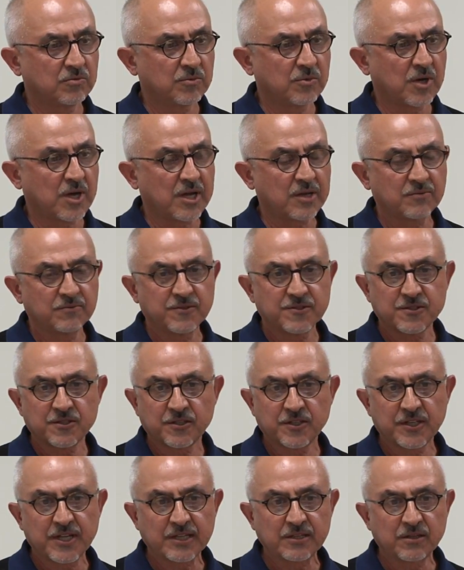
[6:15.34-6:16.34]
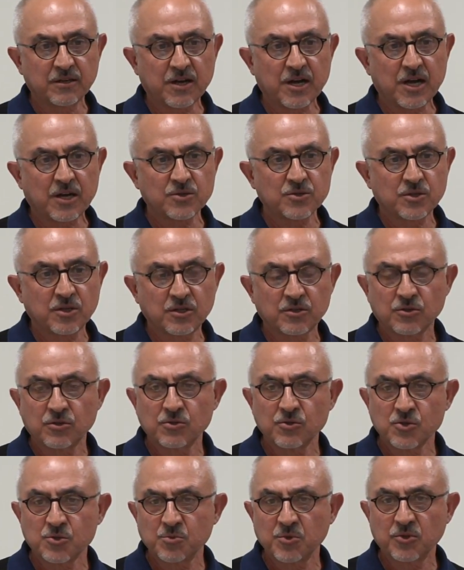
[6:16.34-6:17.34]
I visited at their house. He
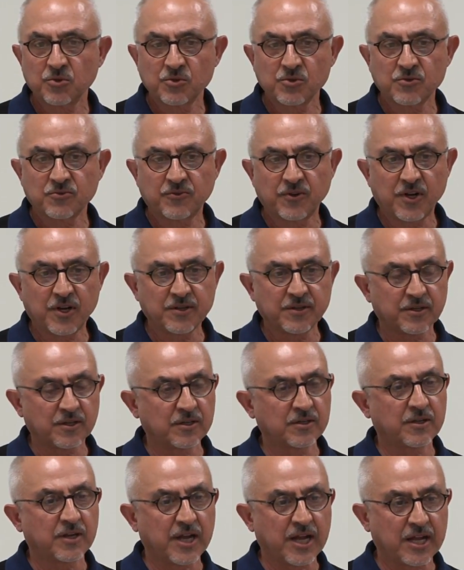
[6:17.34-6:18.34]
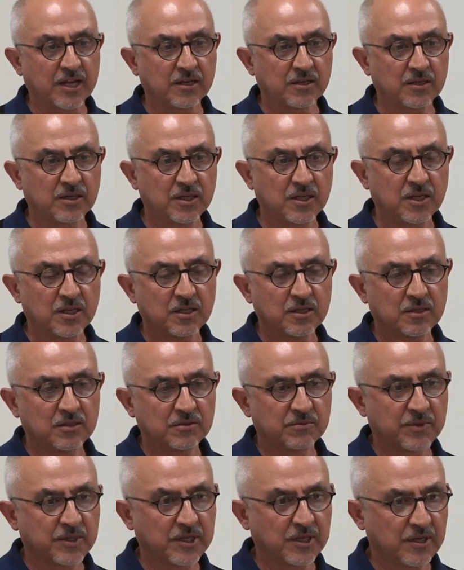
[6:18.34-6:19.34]
introduced me to his father, and
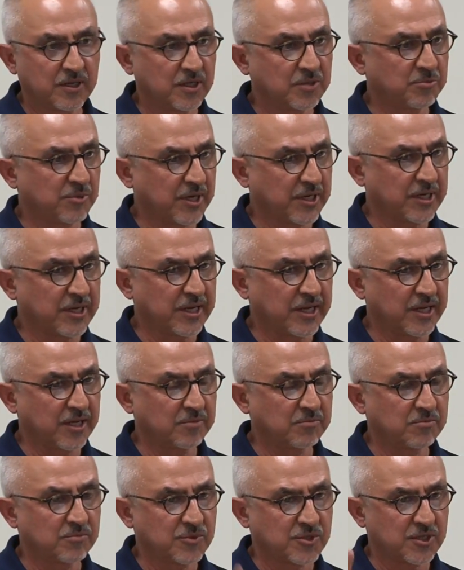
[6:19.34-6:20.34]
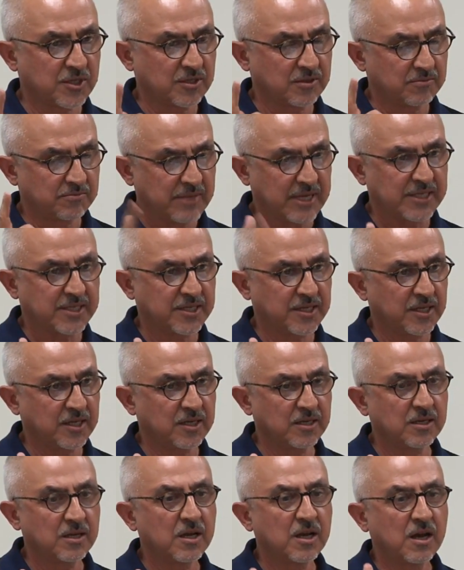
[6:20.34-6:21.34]
when he heard my name, said,
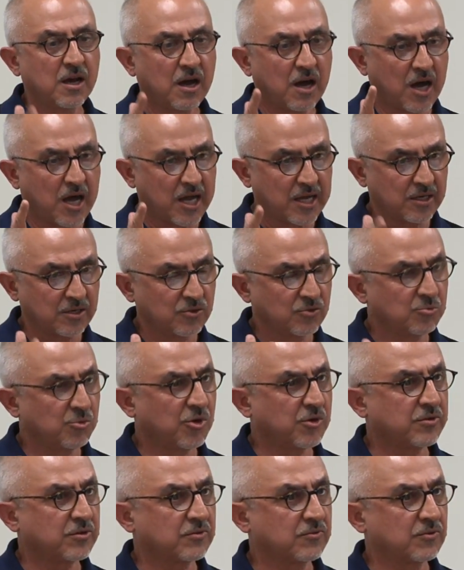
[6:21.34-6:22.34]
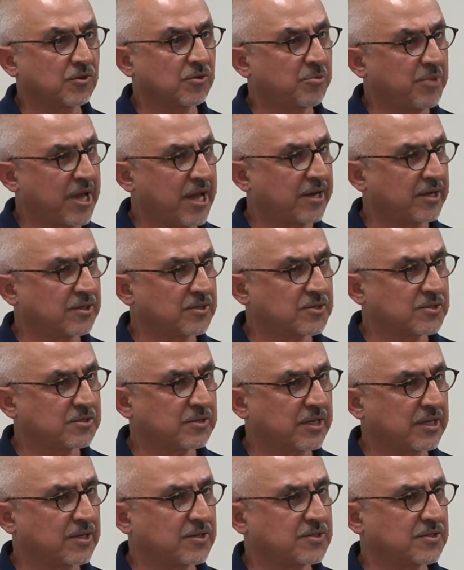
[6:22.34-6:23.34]
"Matin." I knew both of your parents.
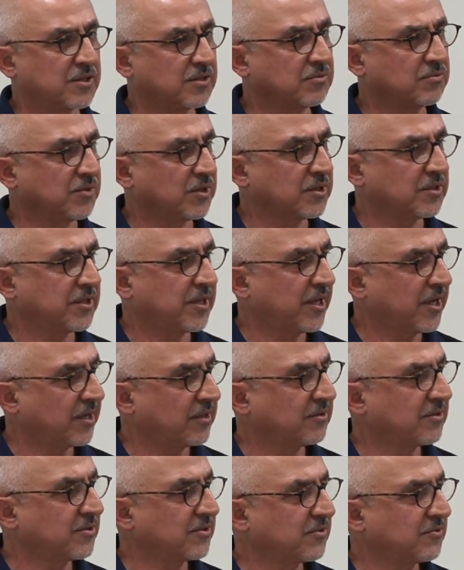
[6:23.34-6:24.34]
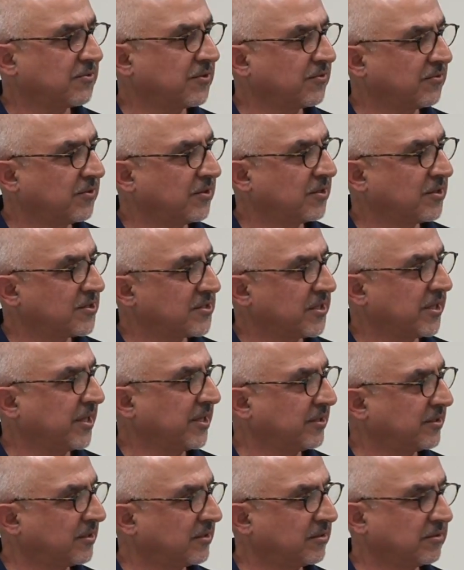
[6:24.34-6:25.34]
And I said, What the heck? This is 50 years
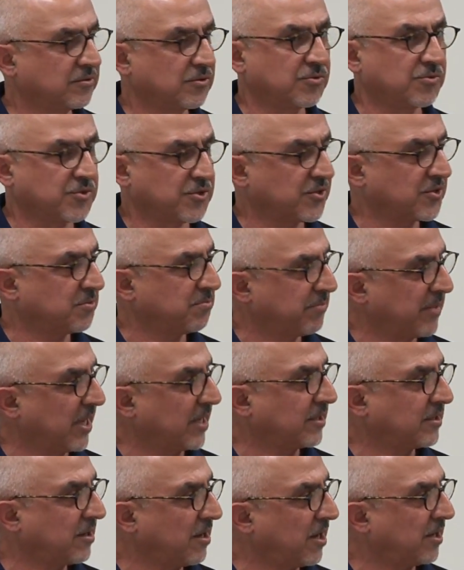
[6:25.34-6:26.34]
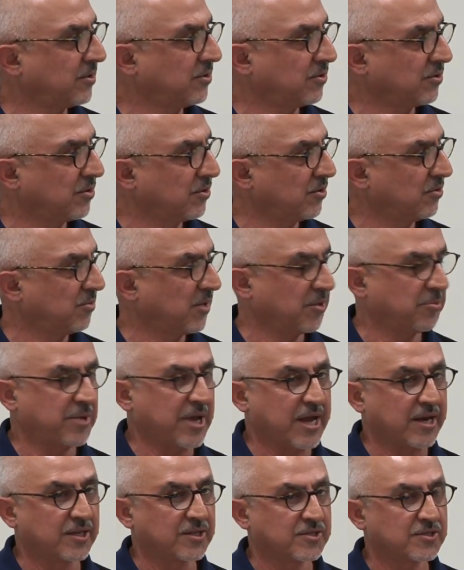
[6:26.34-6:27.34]
later. We just met. How do you know my
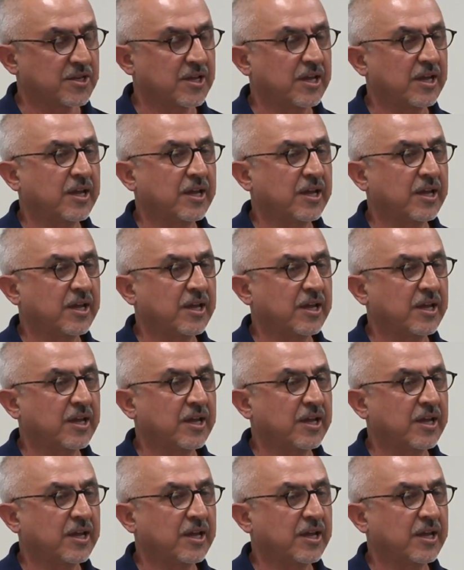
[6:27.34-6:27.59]
parents?